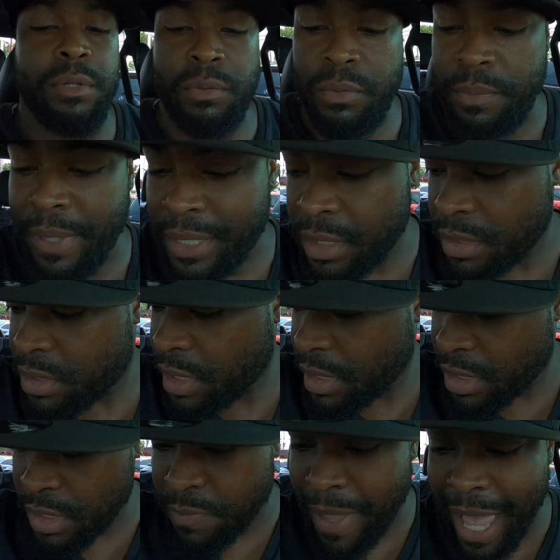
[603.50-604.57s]
But we got to
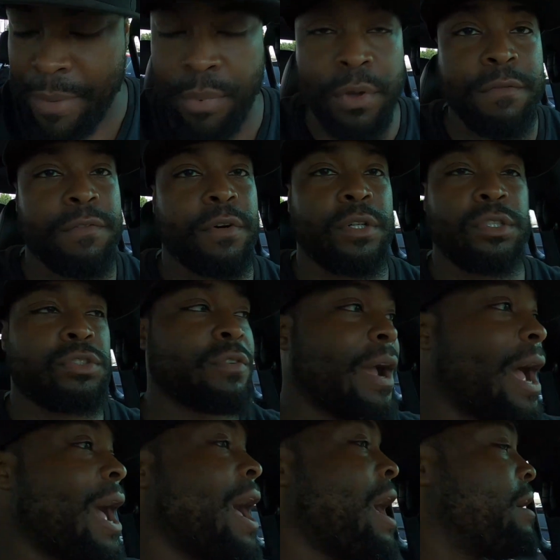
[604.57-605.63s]
take this bad boy for a
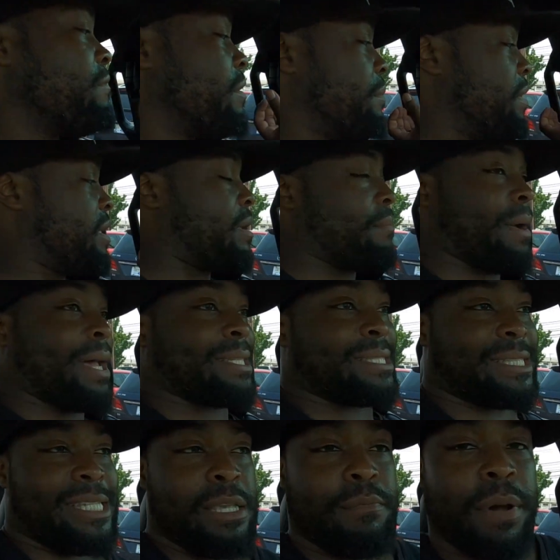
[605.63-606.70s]
drive. Let me get
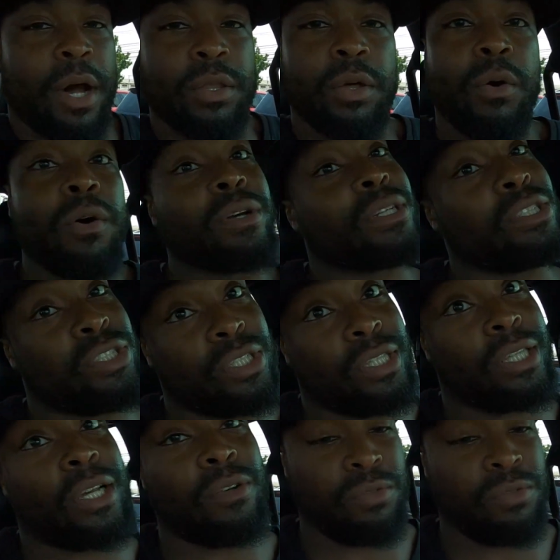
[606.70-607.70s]
my seatbelt on, because you